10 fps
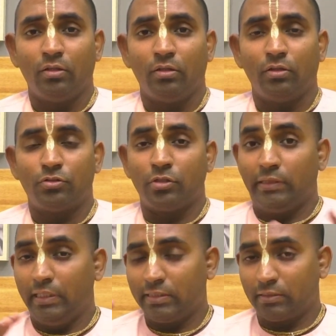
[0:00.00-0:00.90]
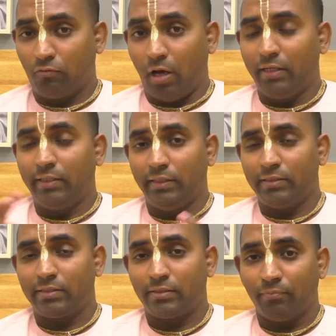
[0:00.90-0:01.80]
So these
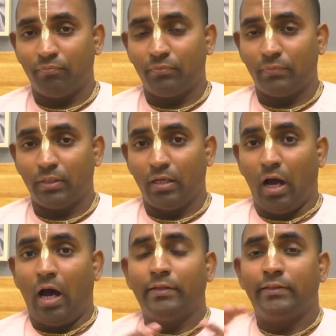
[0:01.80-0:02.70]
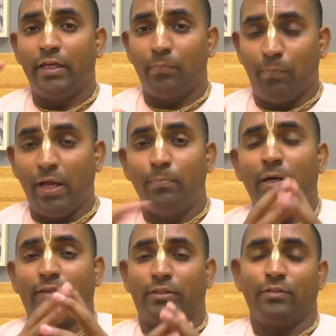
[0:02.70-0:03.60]
qualities are there by
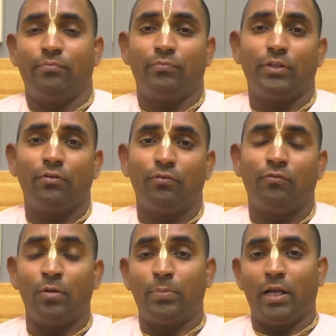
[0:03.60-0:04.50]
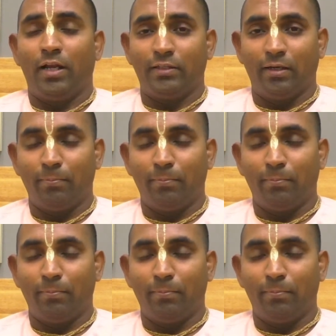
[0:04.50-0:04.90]
birth from Prahlada.